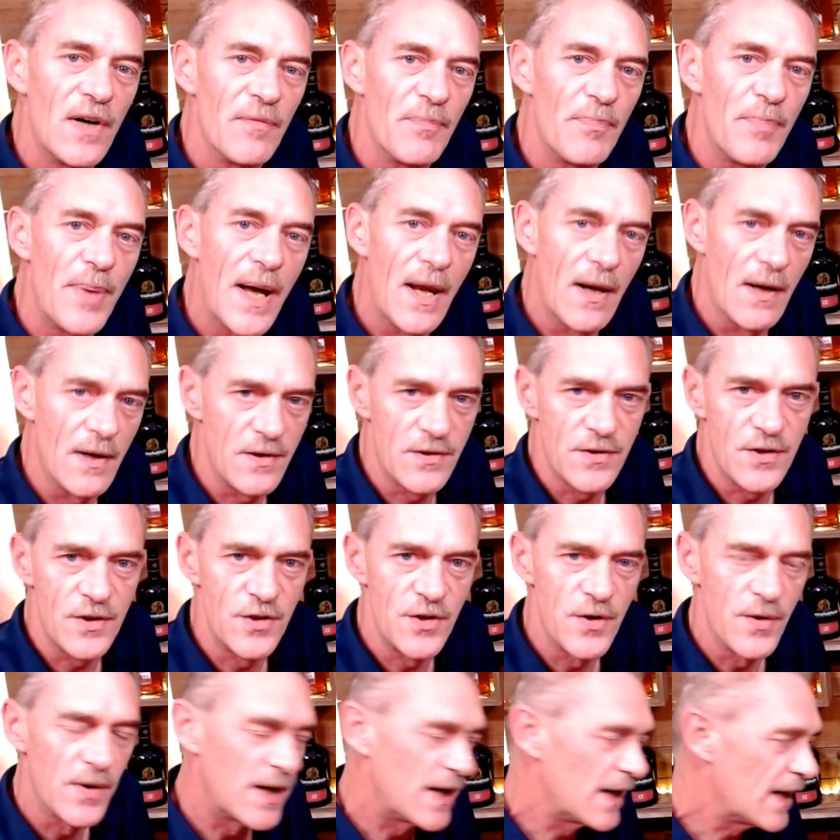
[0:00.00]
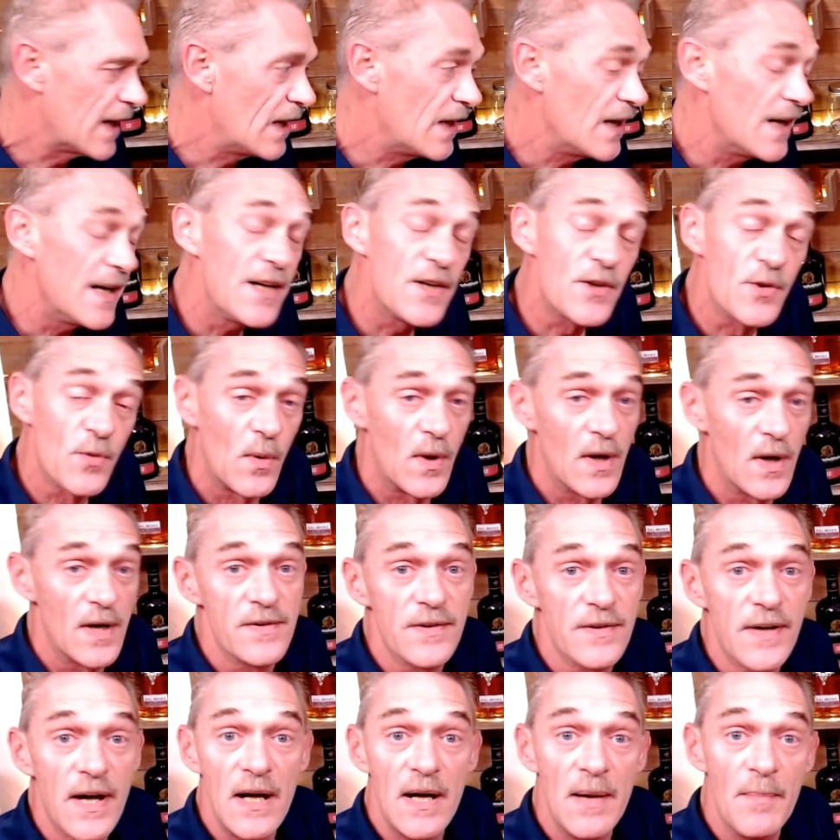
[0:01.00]
pellets that you can get. Each one is
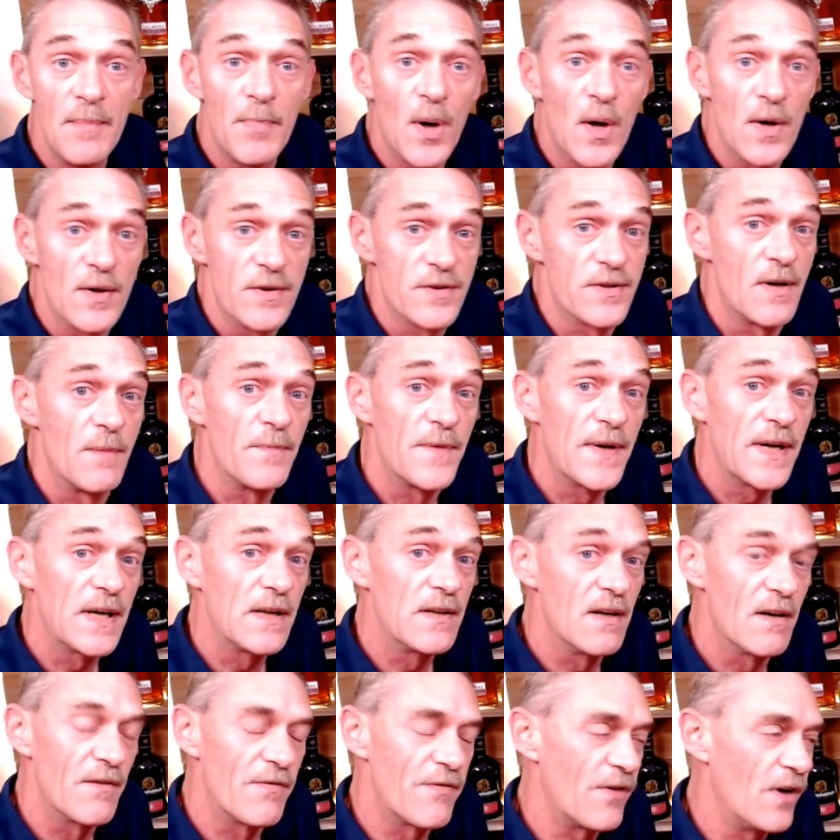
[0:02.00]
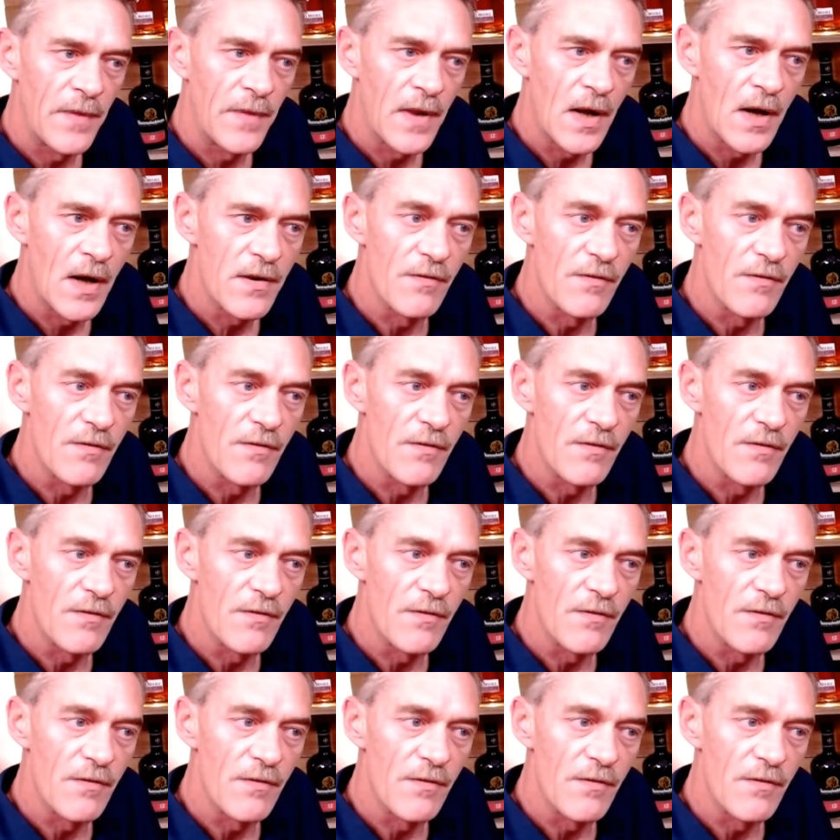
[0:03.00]
going to impart something different.